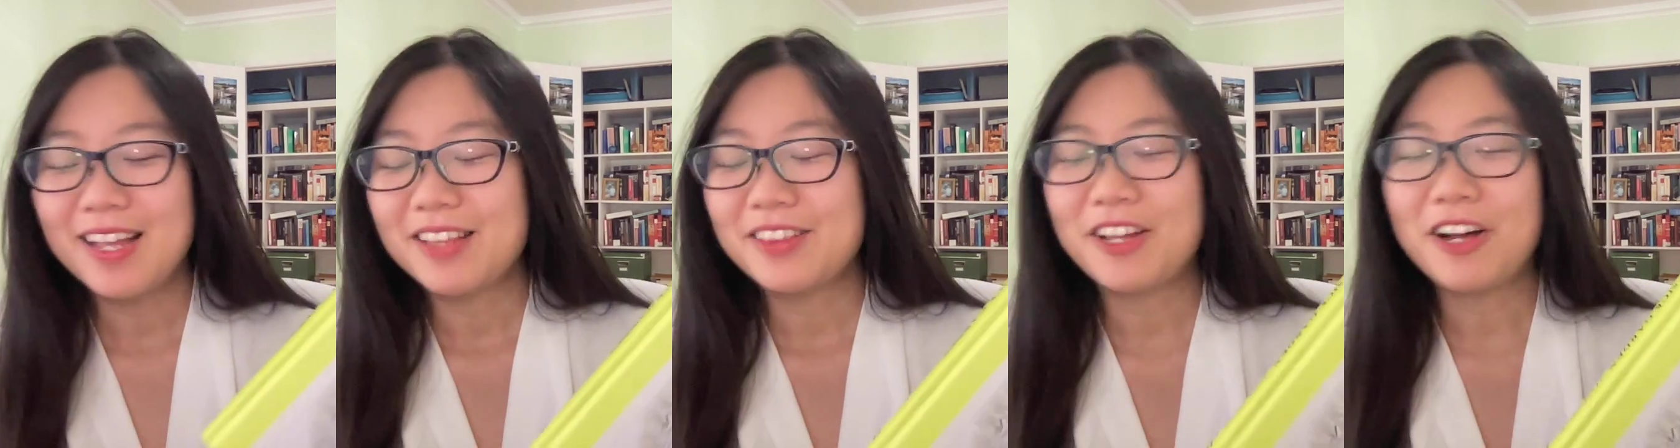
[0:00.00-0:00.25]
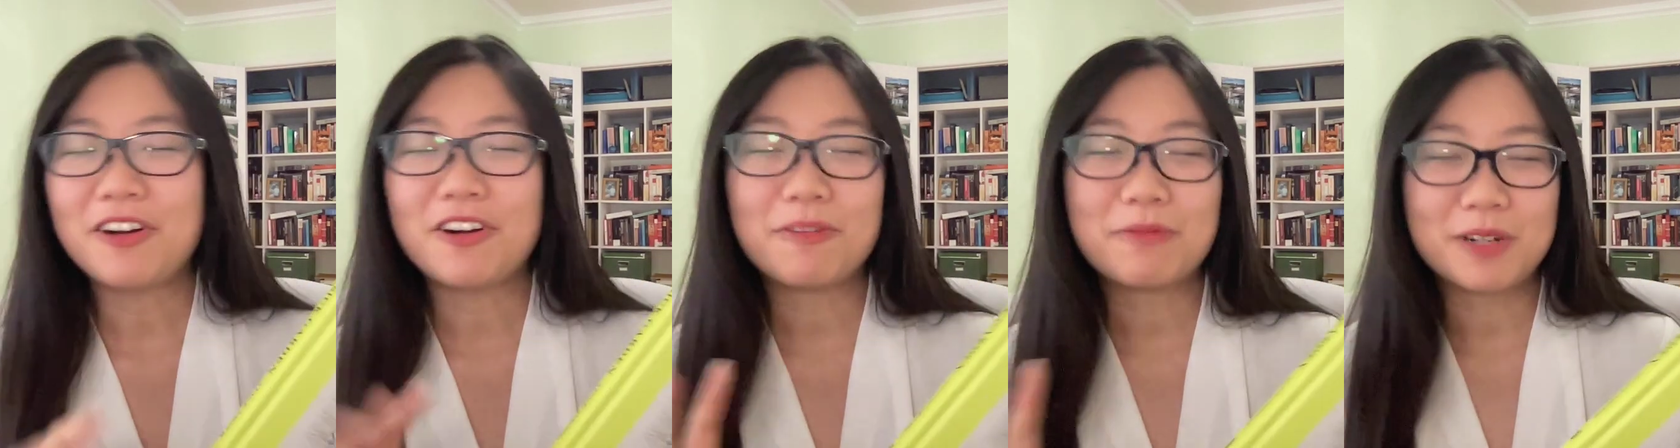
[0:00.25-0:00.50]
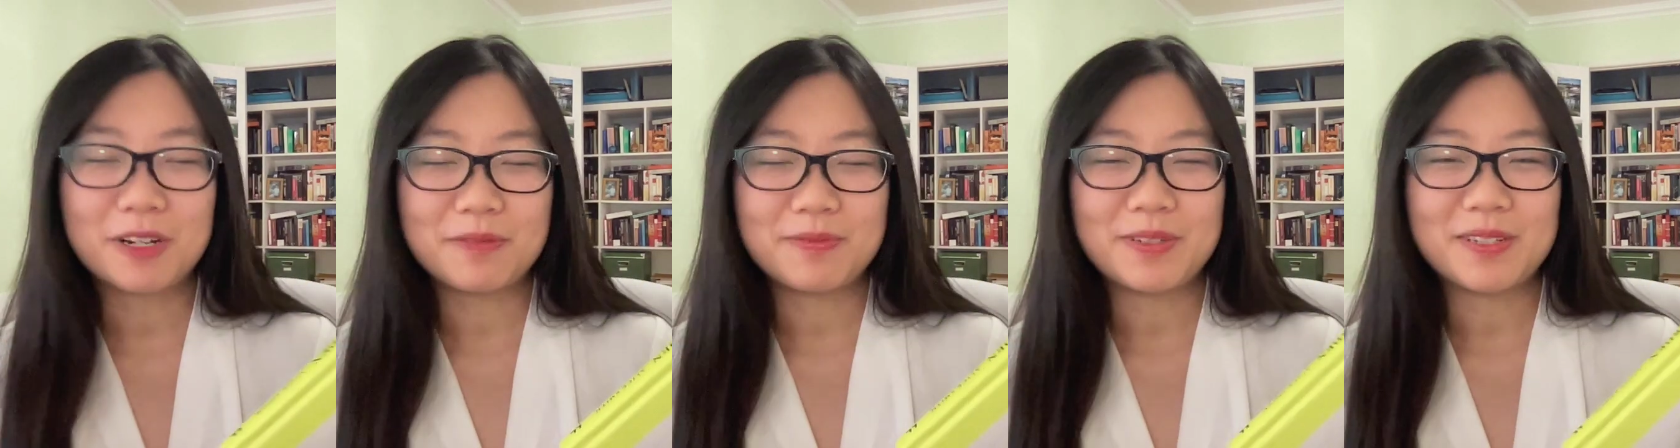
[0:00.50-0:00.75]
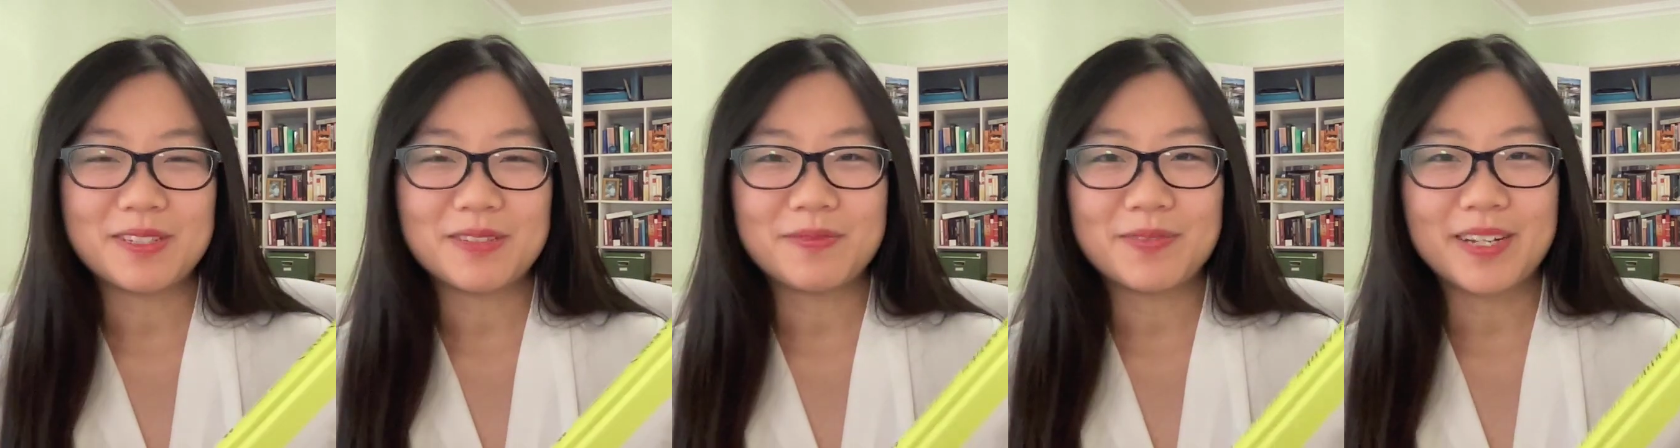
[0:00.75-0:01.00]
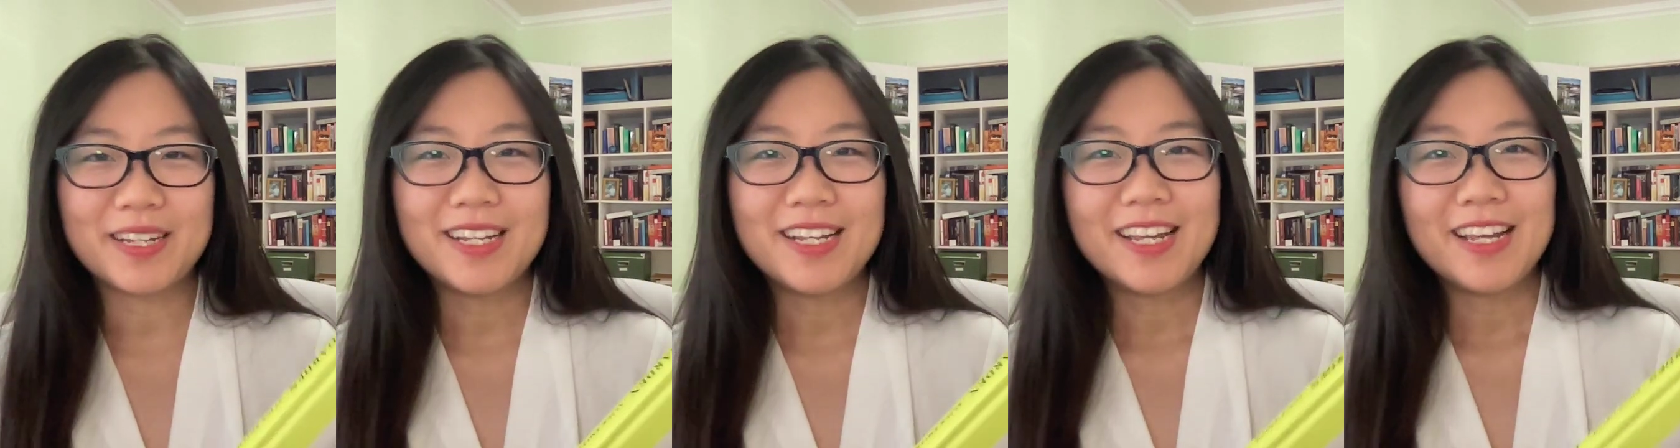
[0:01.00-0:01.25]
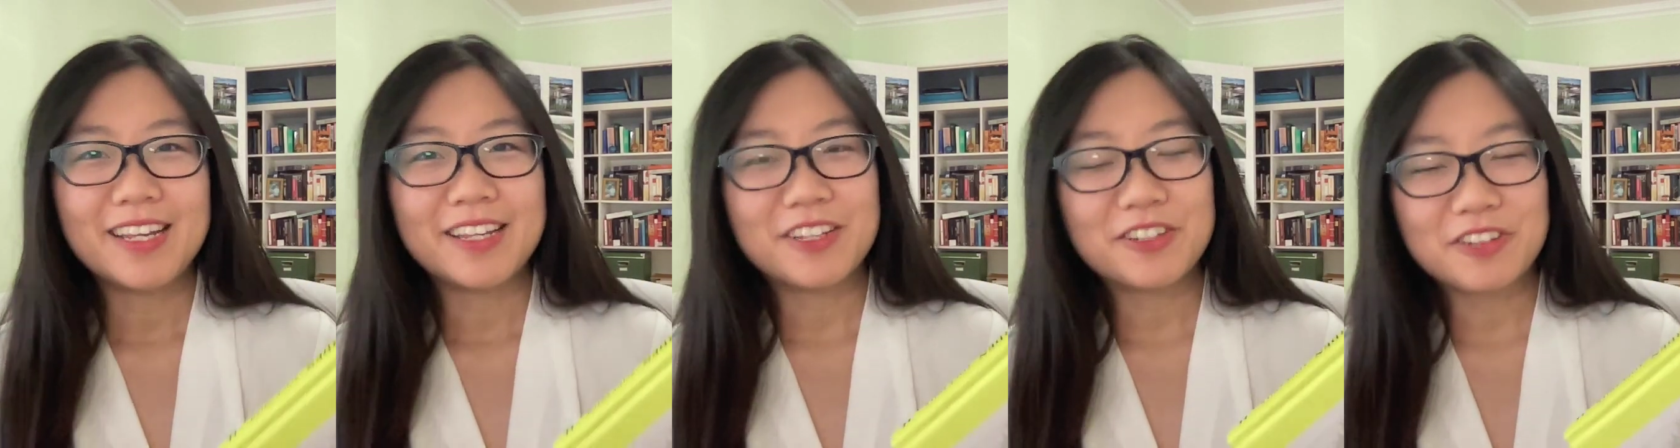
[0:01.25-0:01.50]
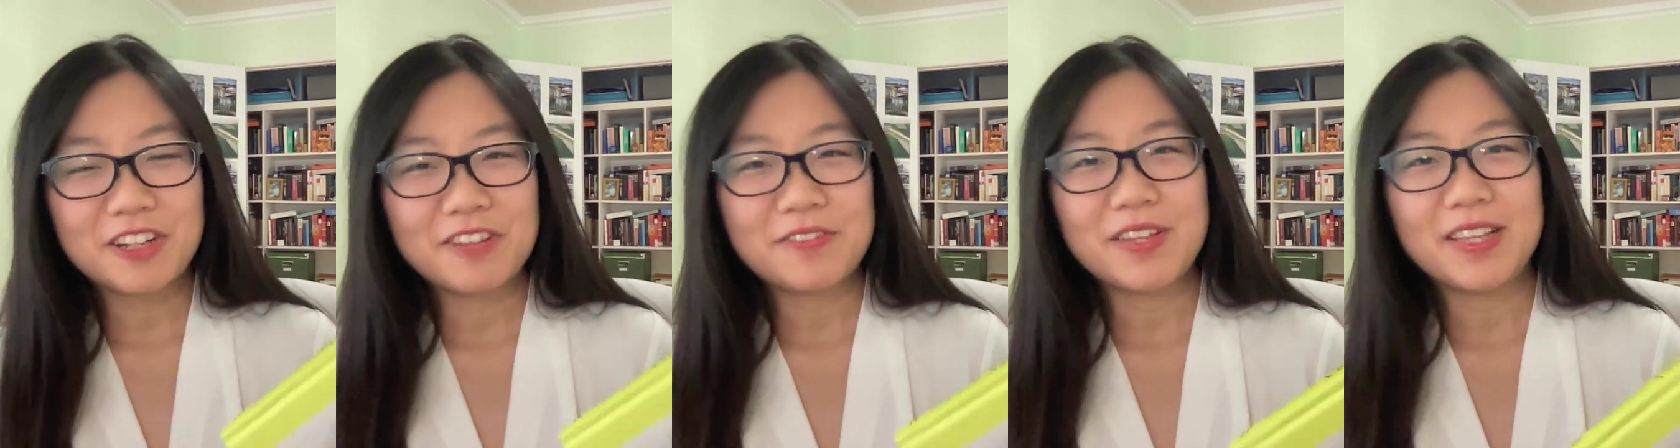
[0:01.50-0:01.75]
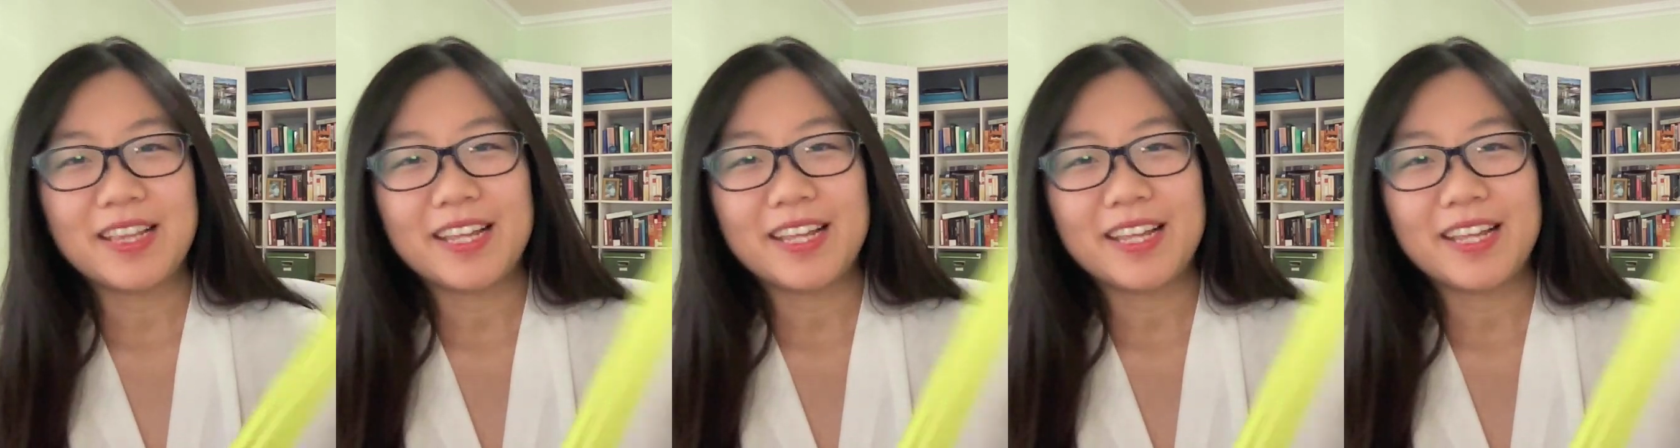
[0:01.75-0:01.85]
not all-purpose, but you know what I mean,